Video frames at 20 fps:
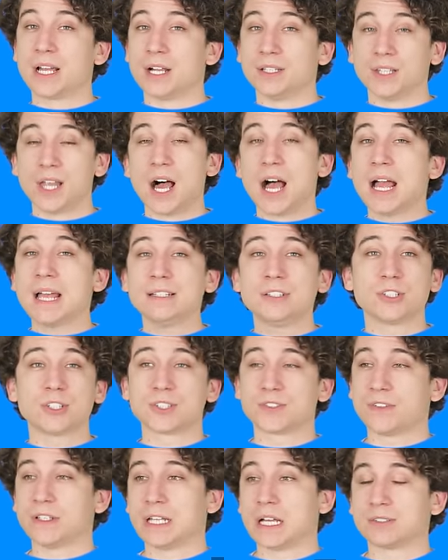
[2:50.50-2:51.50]
online,
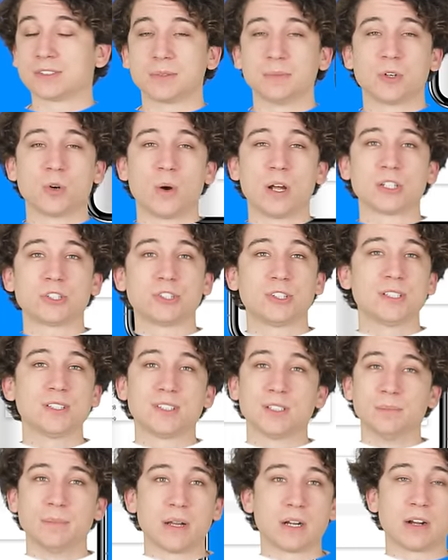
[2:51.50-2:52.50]
just fill out some
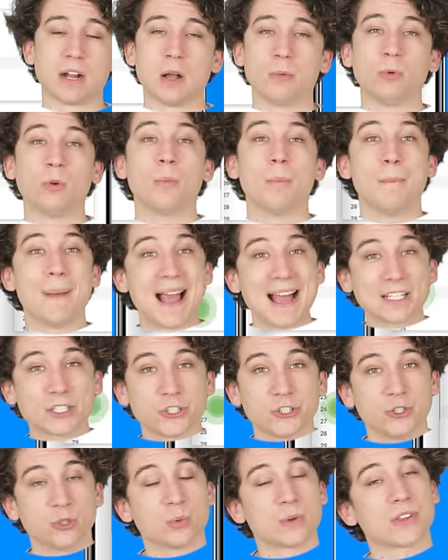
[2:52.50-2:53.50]
questions, and BetterHelp will
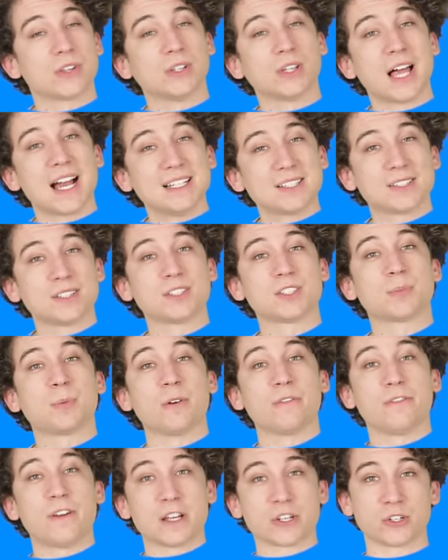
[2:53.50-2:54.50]
match you with a licensed
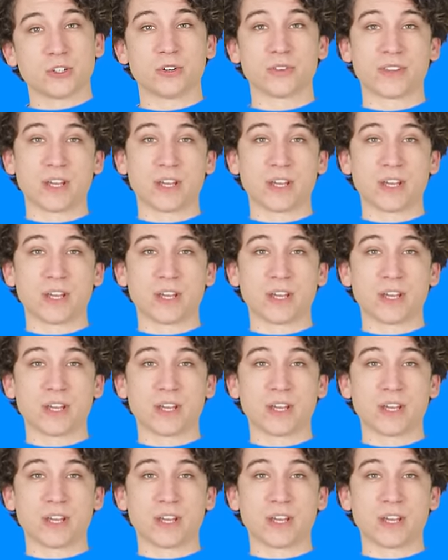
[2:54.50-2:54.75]
professional